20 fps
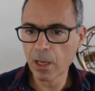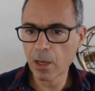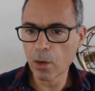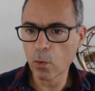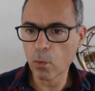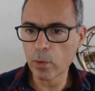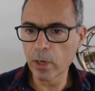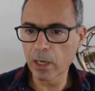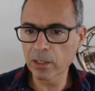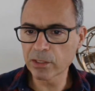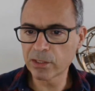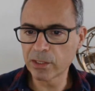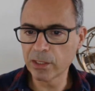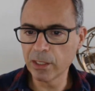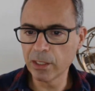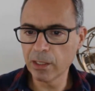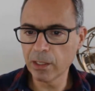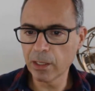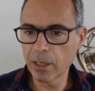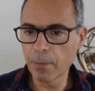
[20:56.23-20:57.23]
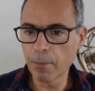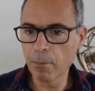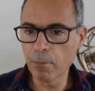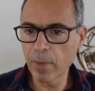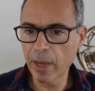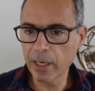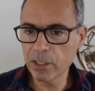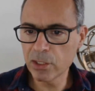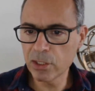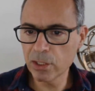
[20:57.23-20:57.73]
We are seeing
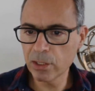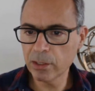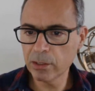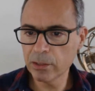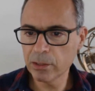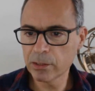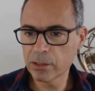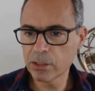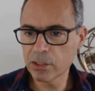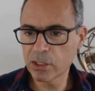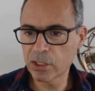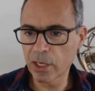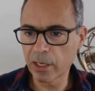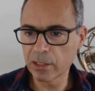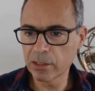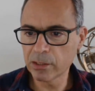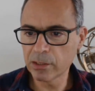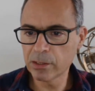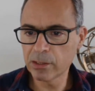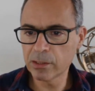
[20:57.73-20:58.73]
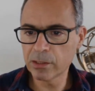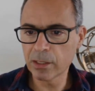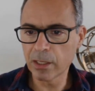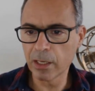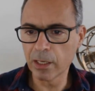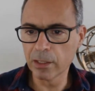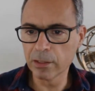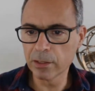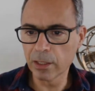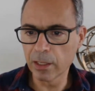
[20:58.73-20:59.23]
major changes
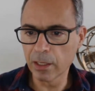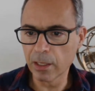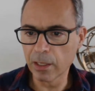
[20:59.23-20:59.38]
in